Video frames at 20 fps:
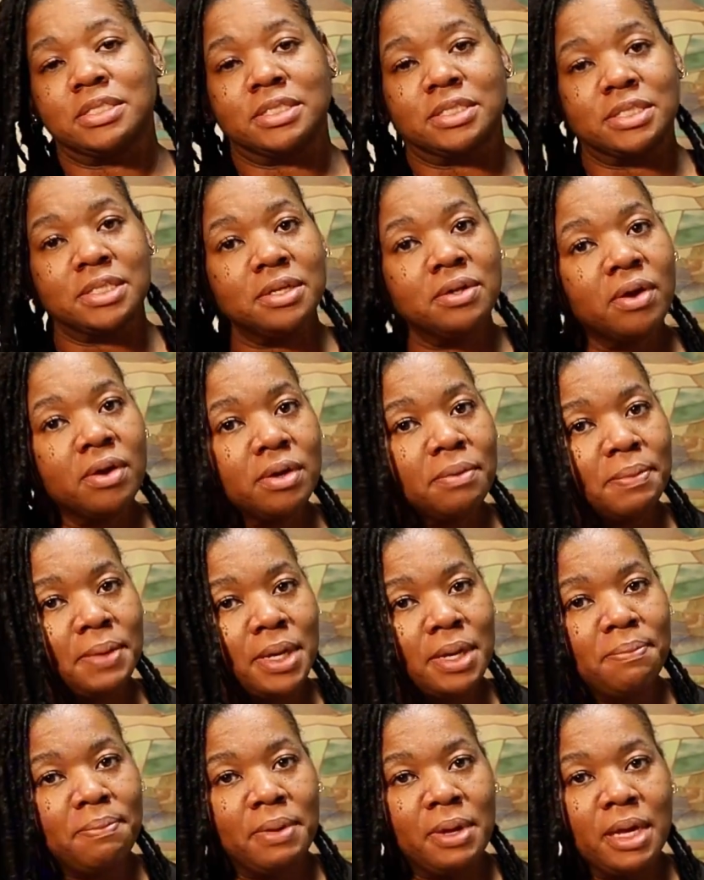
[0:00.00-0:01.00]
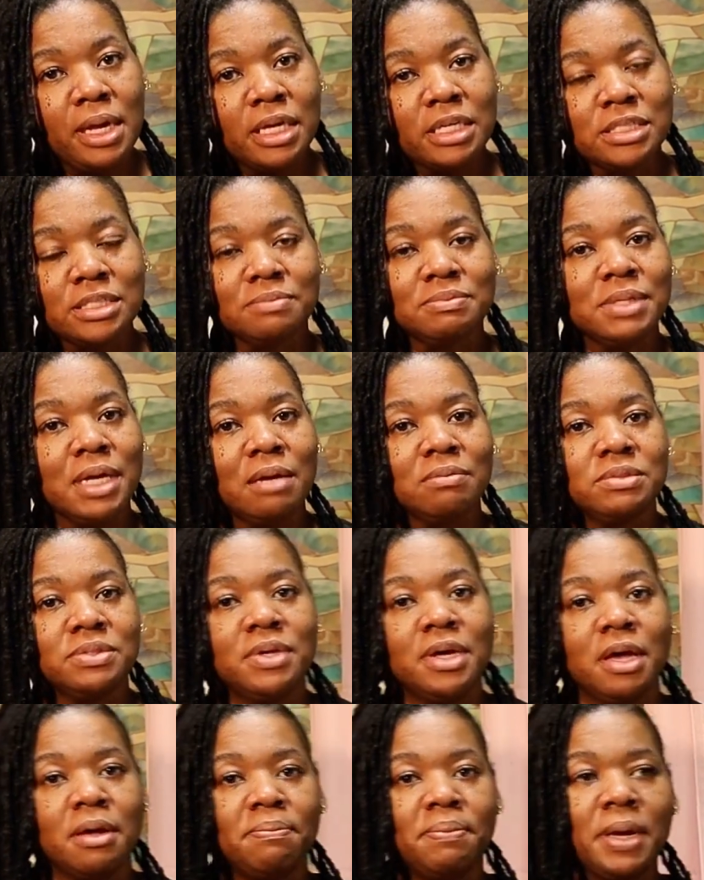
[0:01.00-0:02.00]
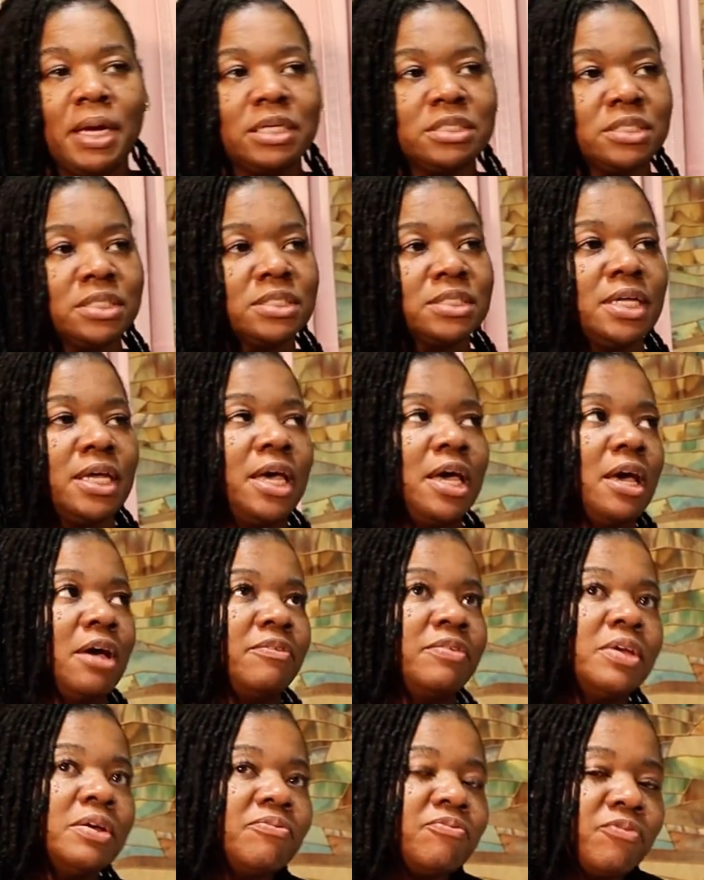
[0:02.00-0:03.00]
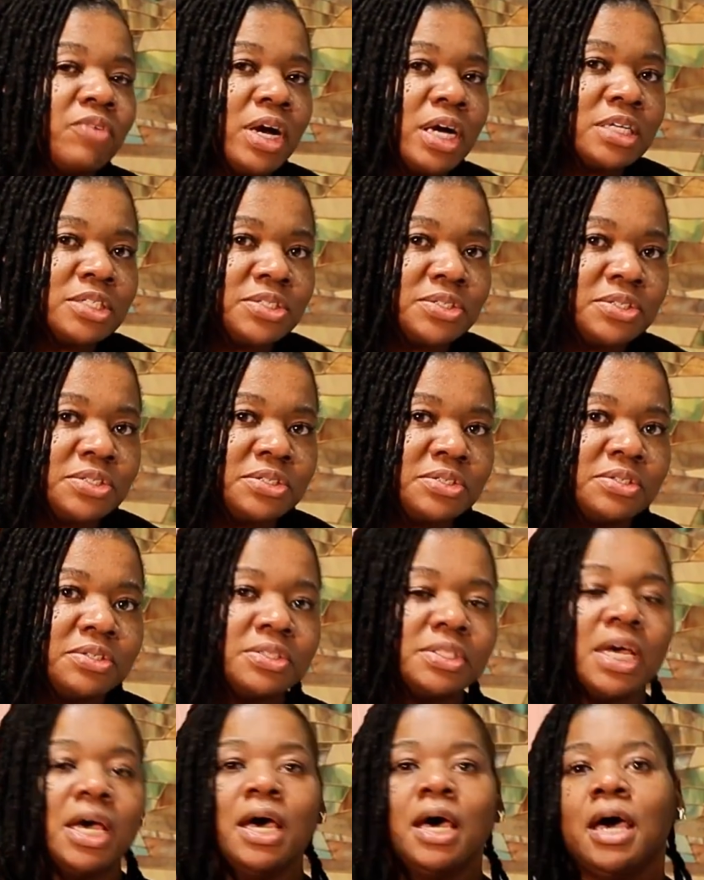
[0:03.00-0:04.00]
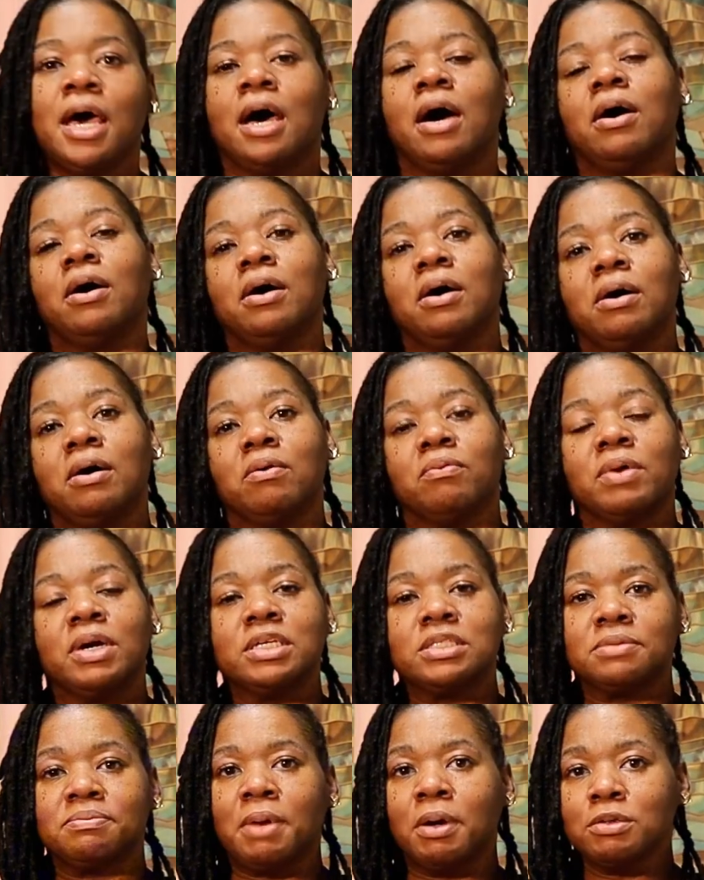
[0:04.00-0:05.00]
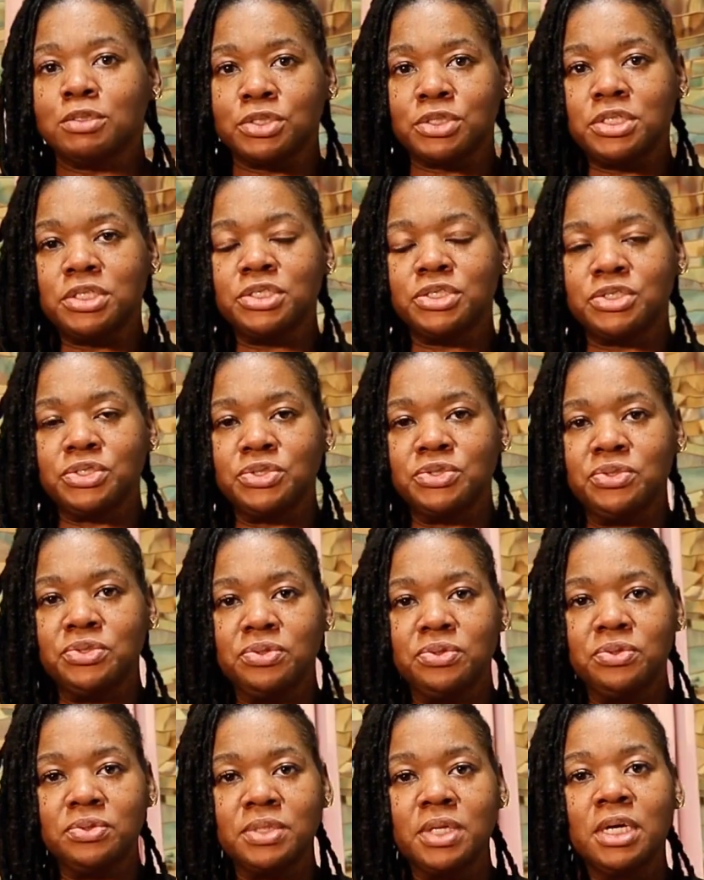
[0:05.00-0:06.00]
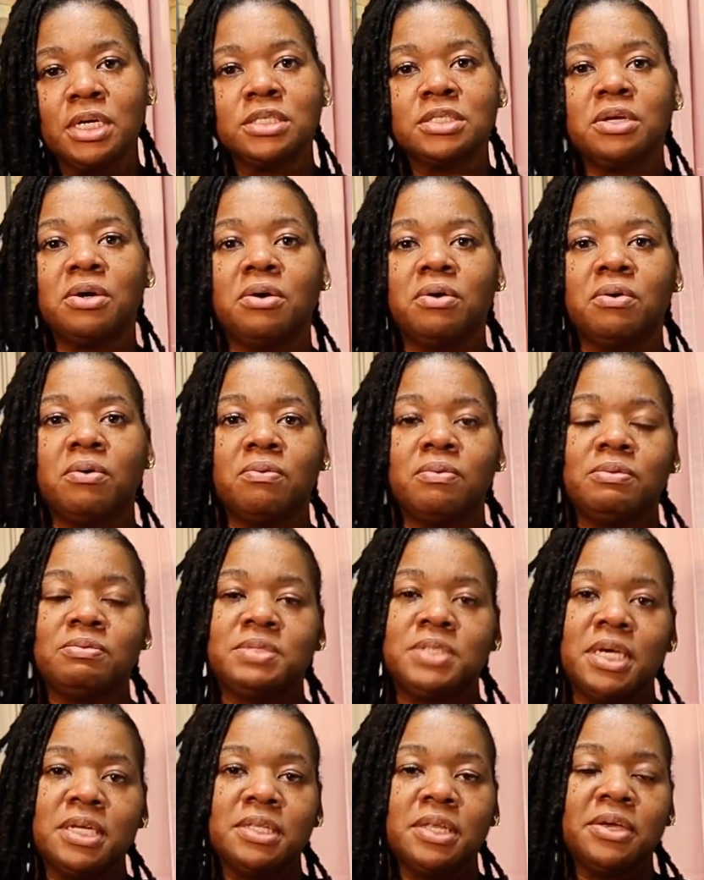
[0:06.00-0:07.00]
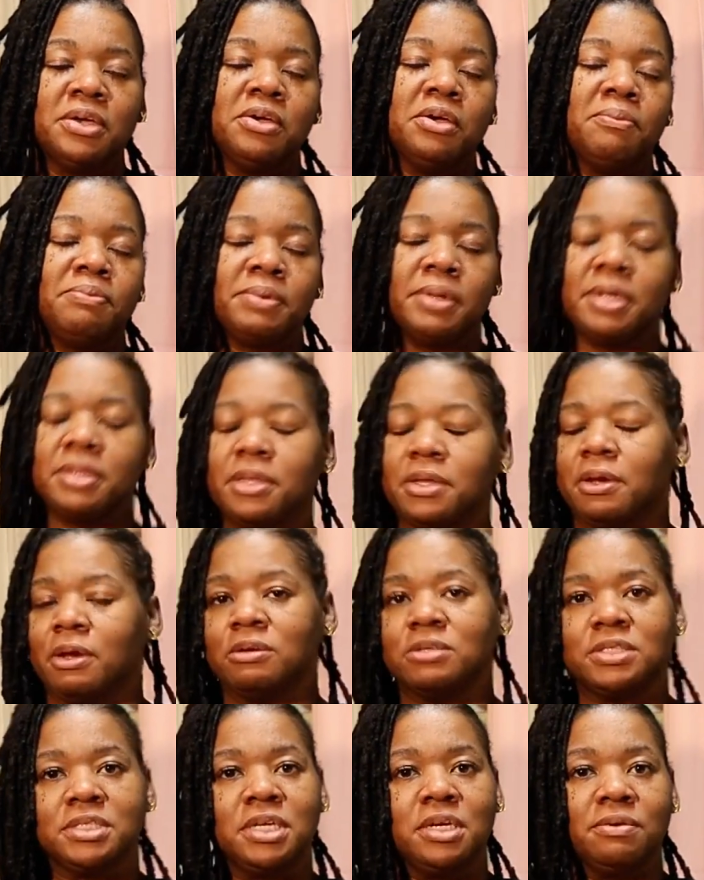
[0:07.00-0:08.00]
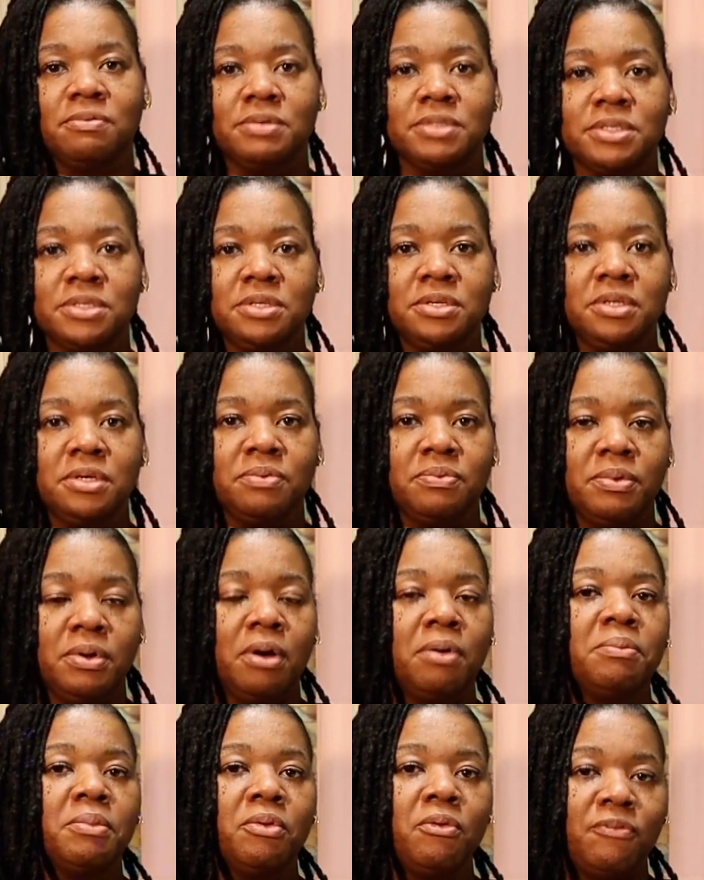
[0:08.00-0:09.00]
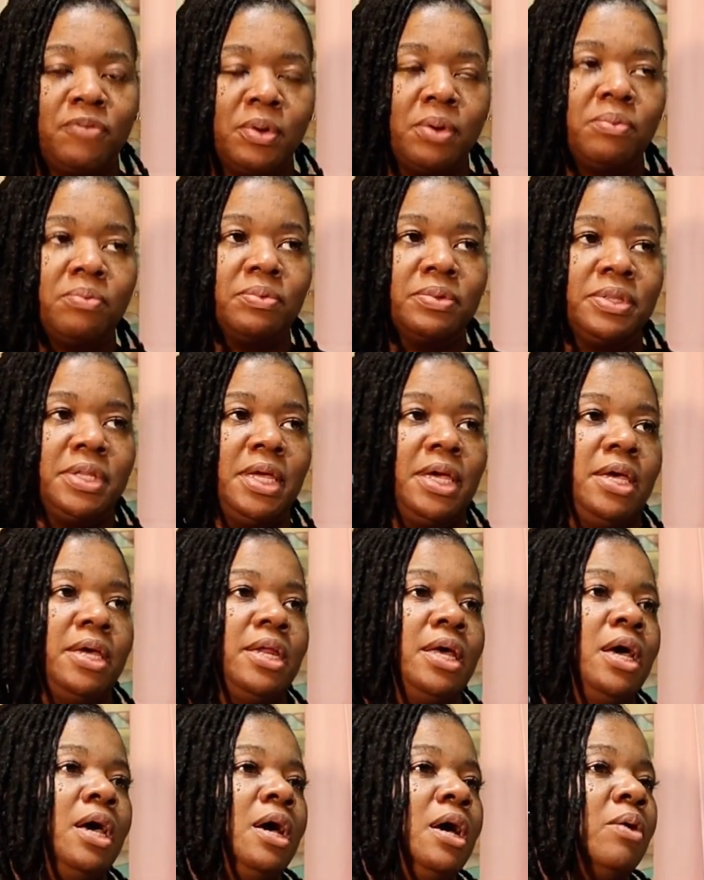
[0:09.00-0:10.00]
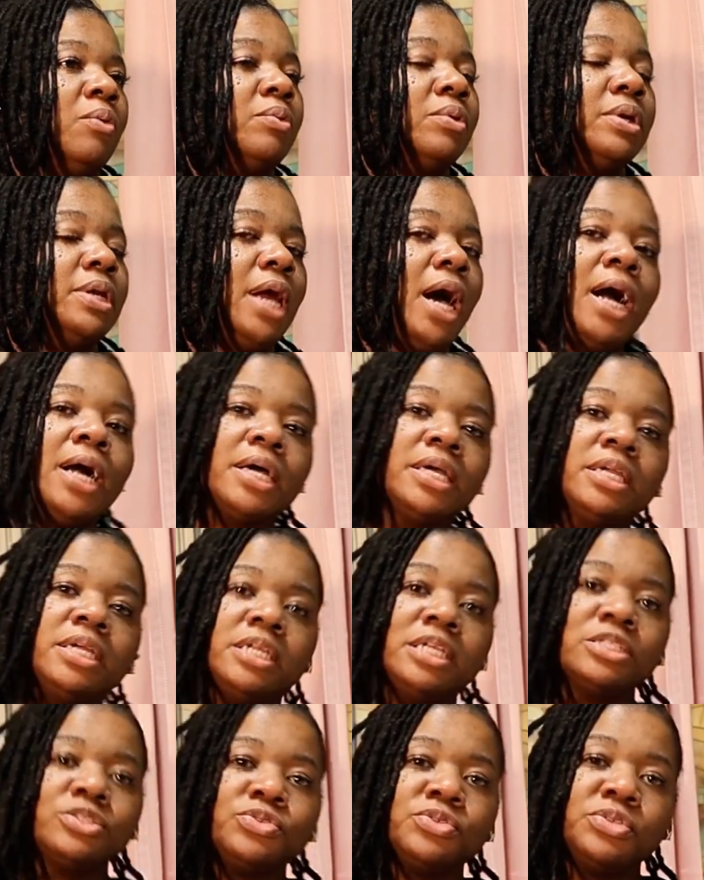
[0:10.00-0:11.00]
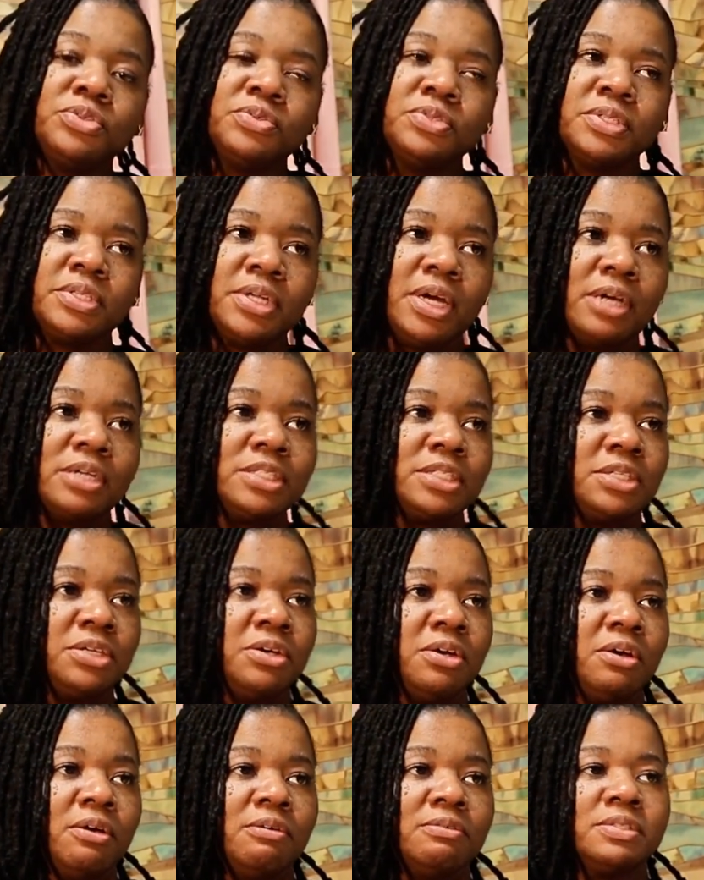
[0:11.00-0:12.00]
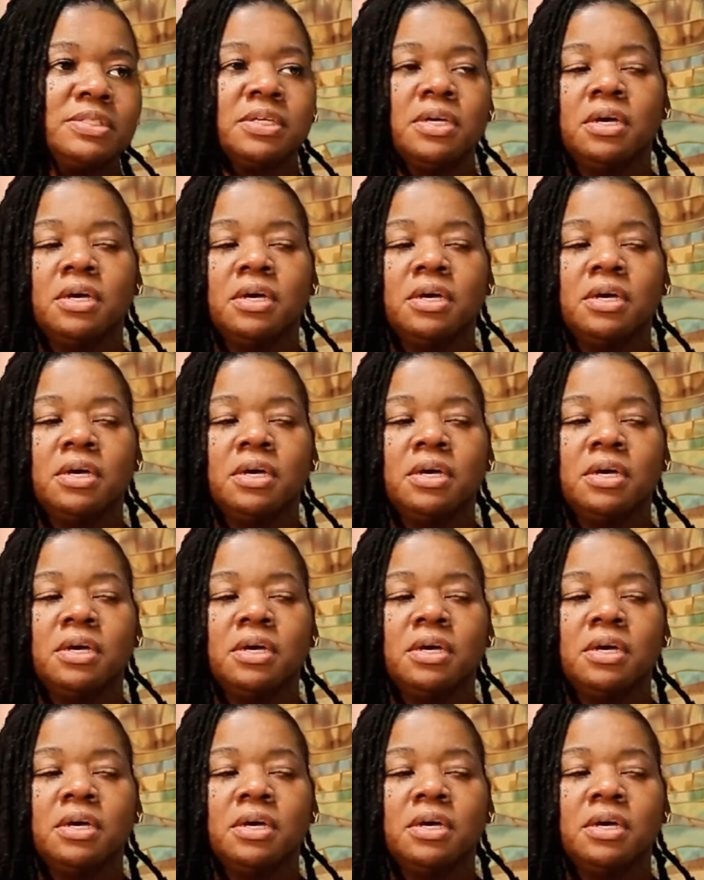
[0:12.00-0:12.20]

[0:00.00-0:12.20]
to sit on the bedpan. Sometimes you have patients that have hip fractures, range of motion issues. So we checked the care plan. The nurse said it was good. We're going to move forward with that. We're knocking and introducing ourselves.